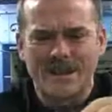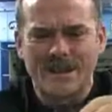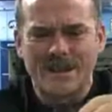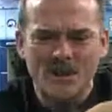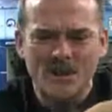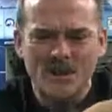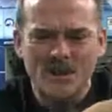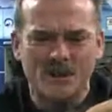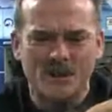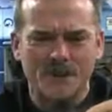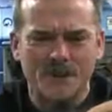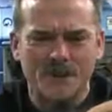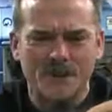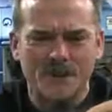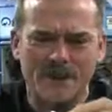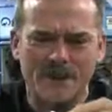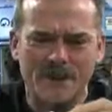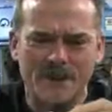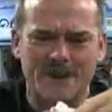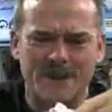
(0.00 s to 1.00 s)
it was
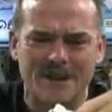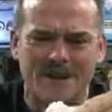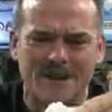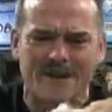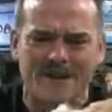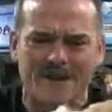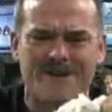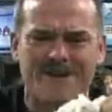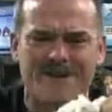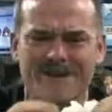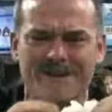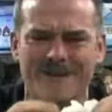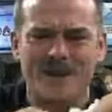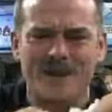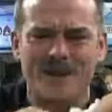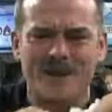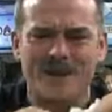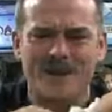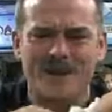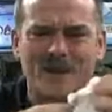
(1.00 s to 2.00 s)
compressed in
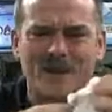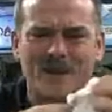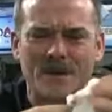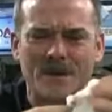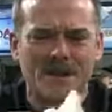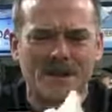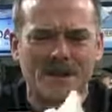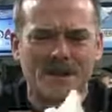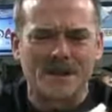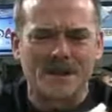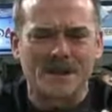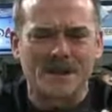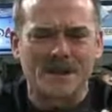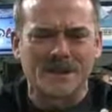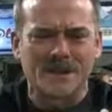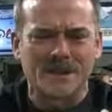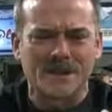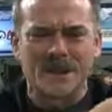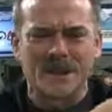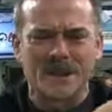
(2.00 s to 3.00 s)
a great big vise
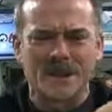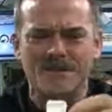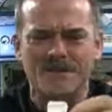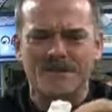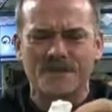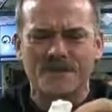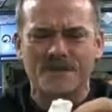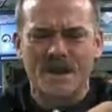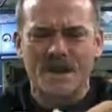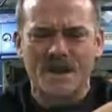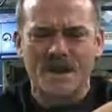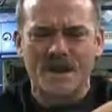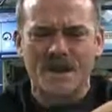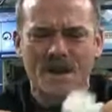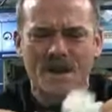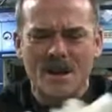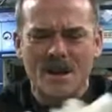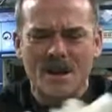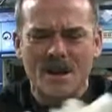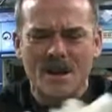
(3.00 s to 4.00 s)
somewhere.
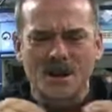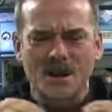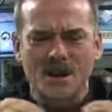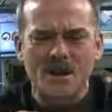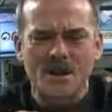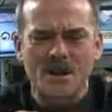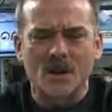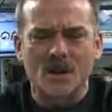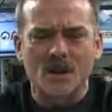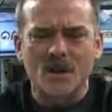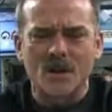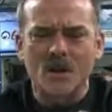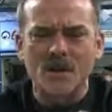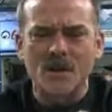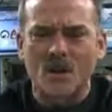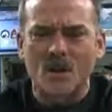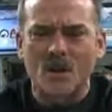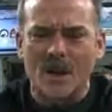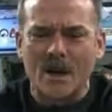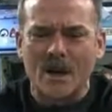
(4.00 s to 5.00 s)
Okay, so here's
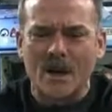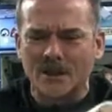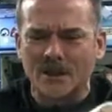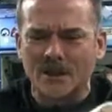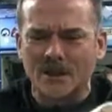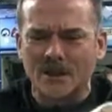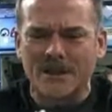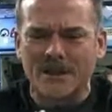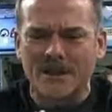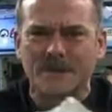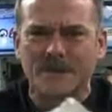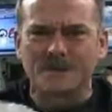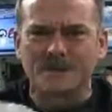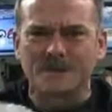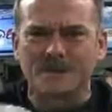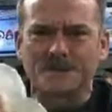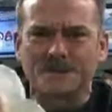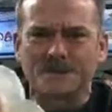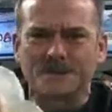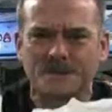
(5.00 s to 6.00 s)
my washcloth,
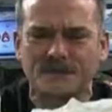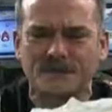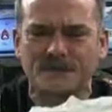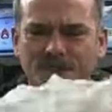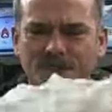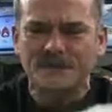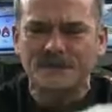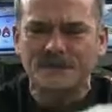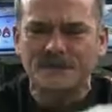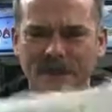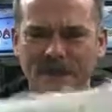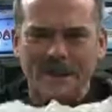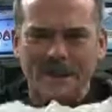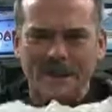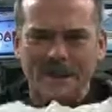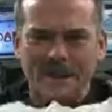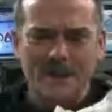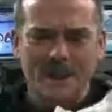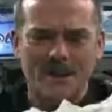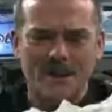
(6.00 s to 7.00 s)

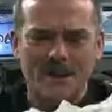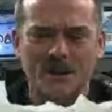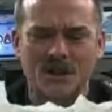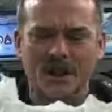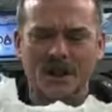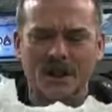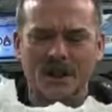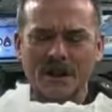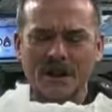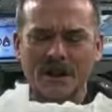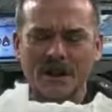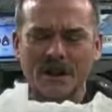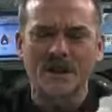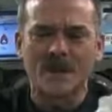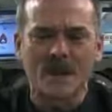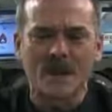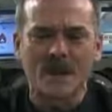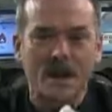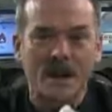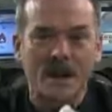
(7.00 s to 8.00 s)
like a magic trick.
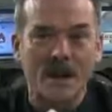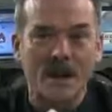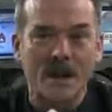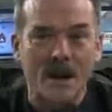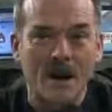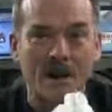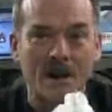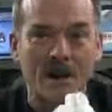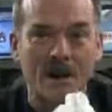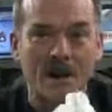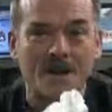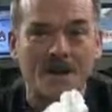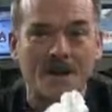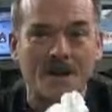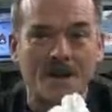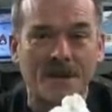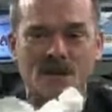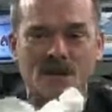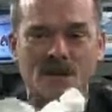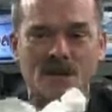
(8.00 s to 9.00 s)
And now I'm going to get
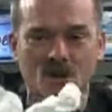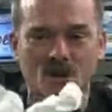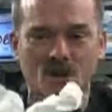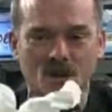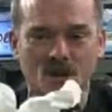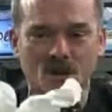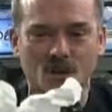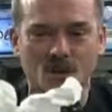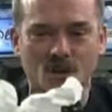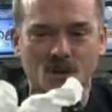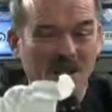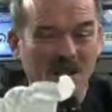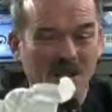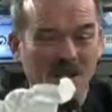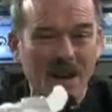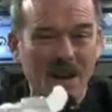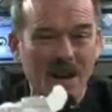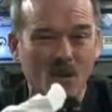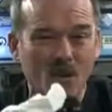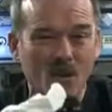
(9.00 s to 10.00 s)
this
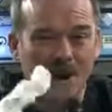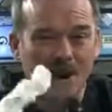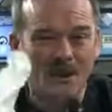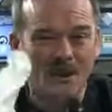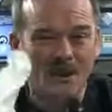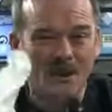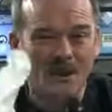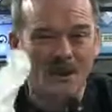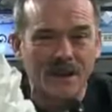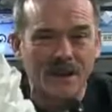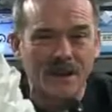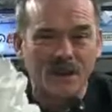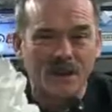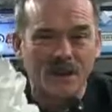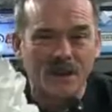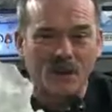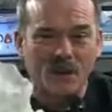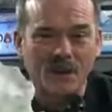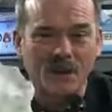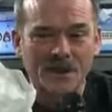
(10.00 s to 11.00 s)
soaking wet,
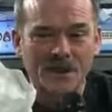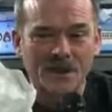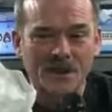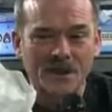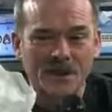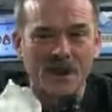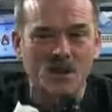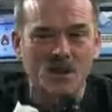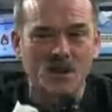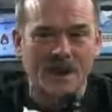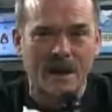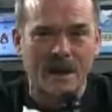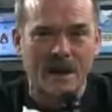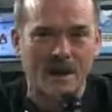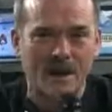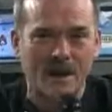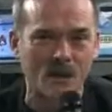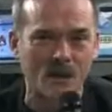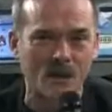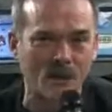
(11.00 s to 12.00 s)
and then we're going to see what will
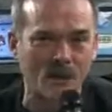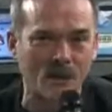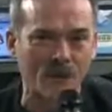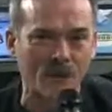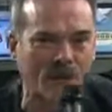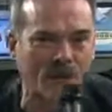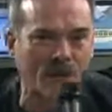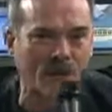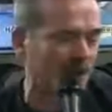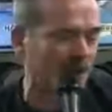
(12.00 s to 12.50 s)
happen when we wring it